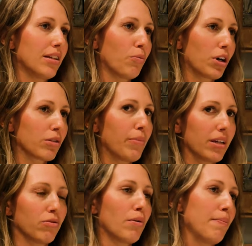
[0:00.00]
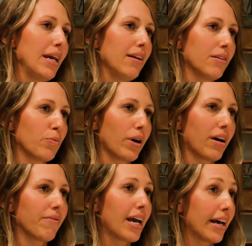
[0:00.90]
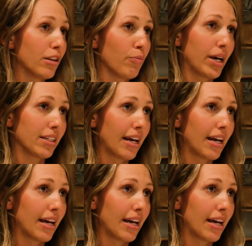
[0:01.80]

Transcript: that works best for my paintings? Where have I had the best